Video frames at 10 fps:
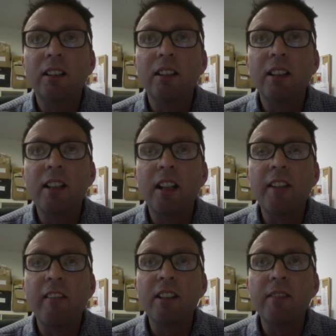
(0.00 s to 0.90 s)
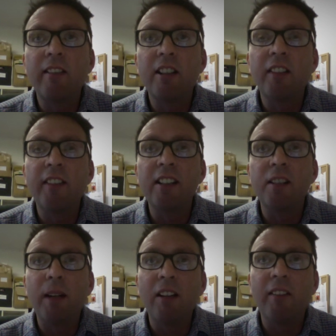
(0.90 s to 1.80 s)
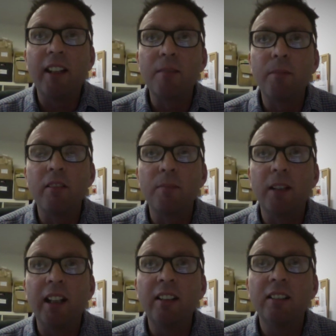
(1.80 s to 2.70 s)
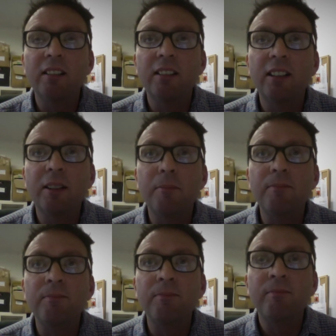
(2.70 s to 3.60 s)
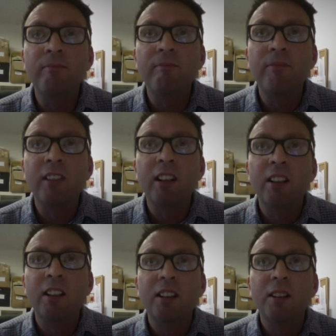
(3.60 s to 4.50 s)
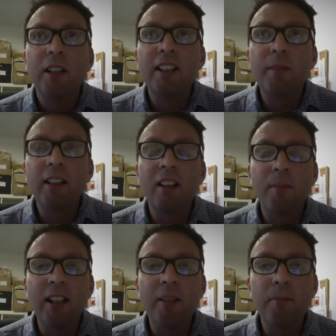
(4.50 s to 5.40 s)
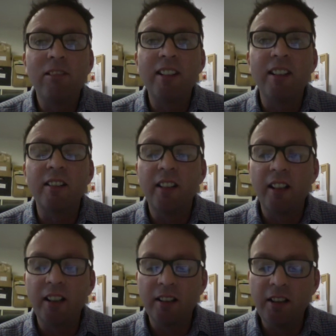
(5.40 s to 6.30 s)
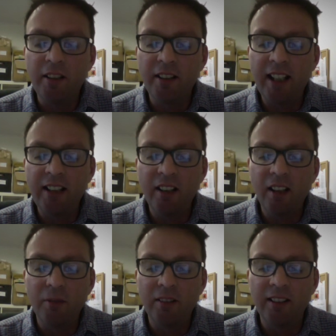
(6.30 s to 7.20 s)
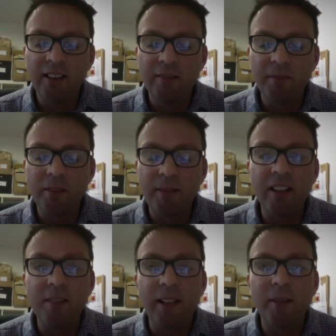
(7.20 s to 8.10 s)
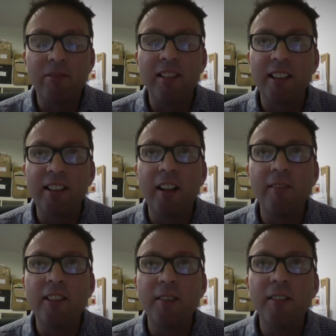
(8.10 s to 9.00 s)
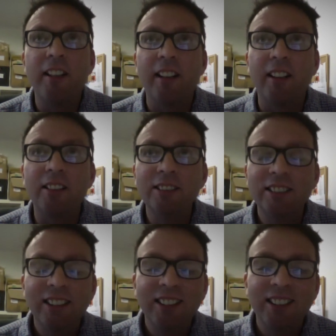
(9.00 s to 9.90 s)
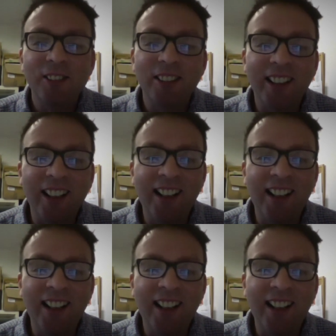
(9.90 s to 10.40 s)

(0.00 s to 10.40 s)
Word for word: so there are there are good things about this possibly, um, but it's a bit like being in prison. You know, you, you could say, oh well, it must be nice being in prison. You don't have to do anything all day.